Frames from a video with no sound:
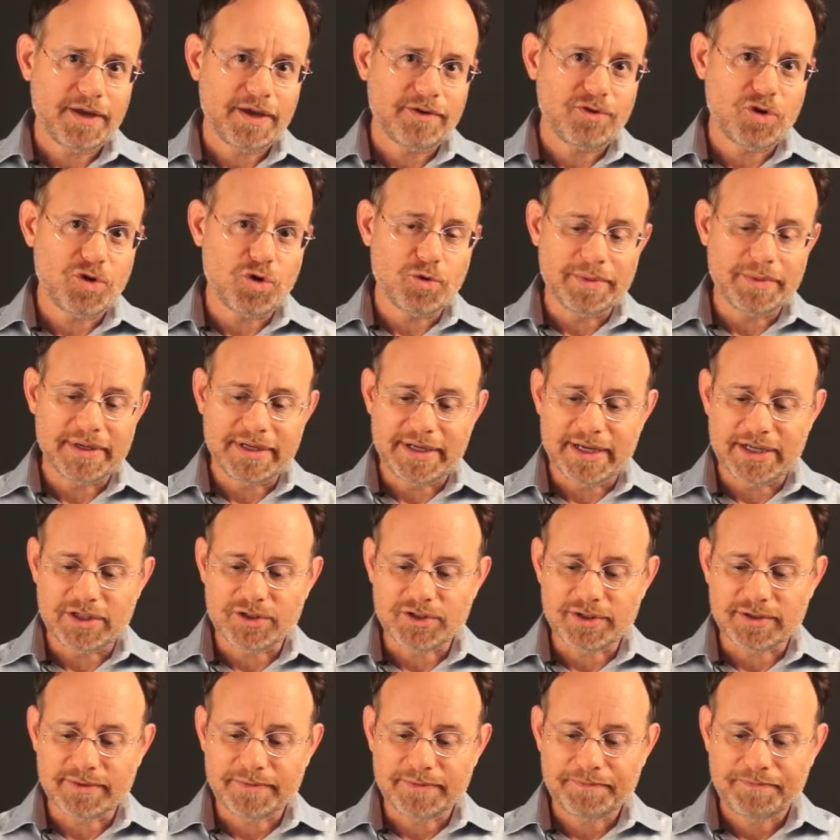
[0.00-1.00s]
human
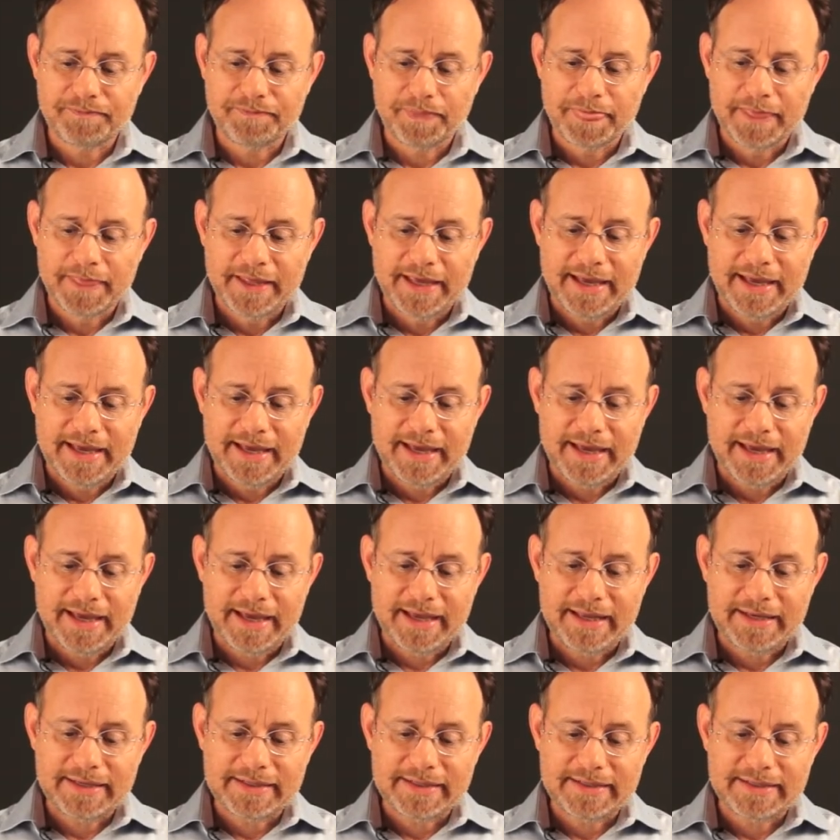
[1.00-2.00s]
nature.
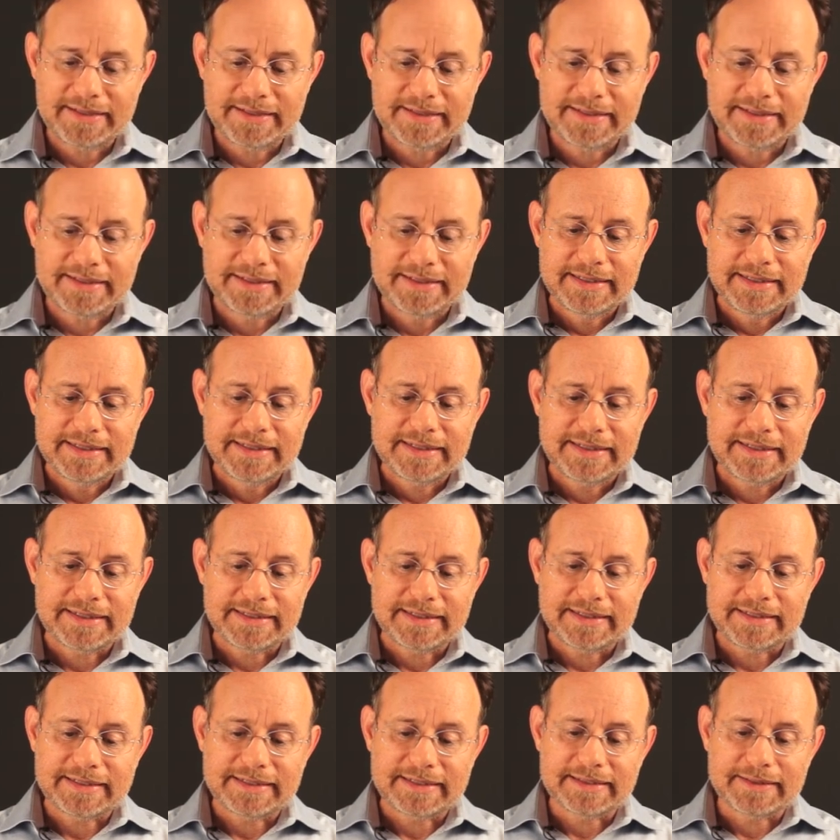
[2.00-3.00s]
And
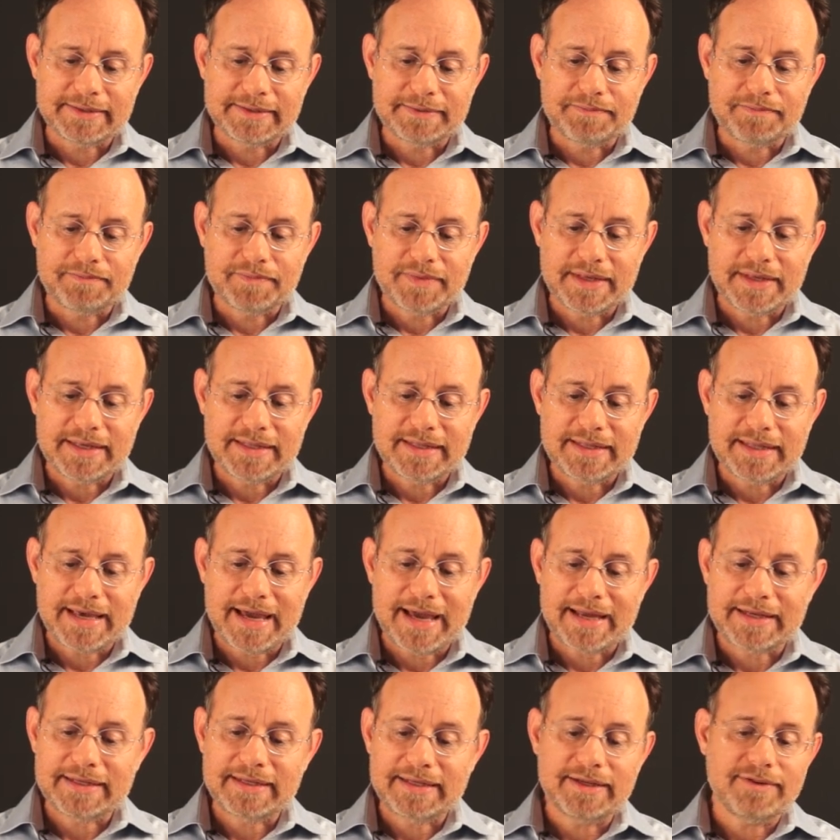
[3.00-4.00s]

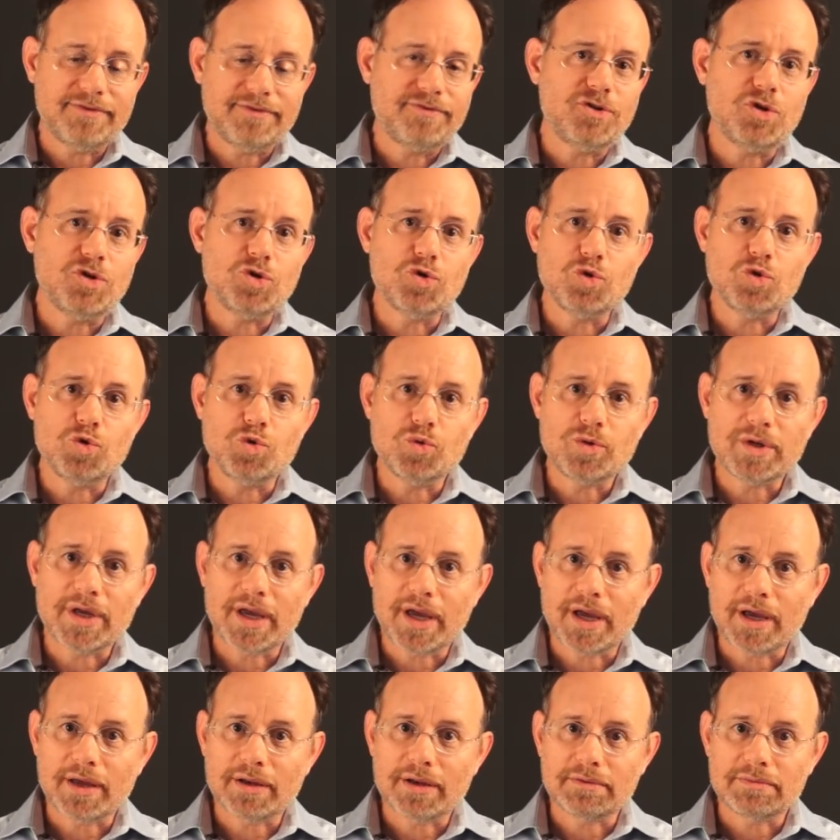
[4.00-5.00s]
that if you
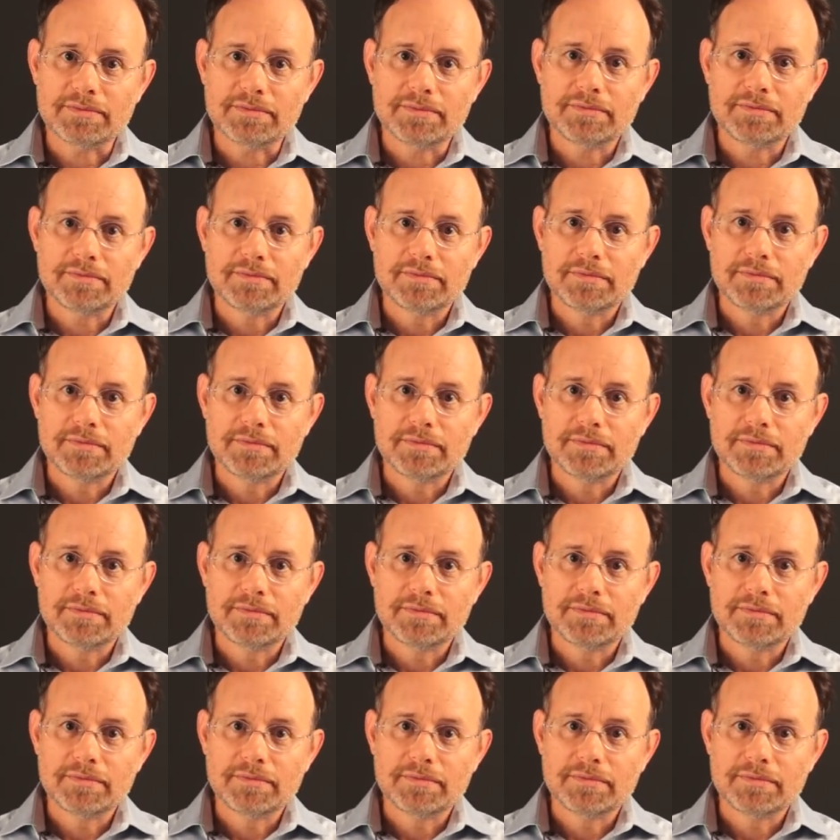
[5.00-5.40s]
can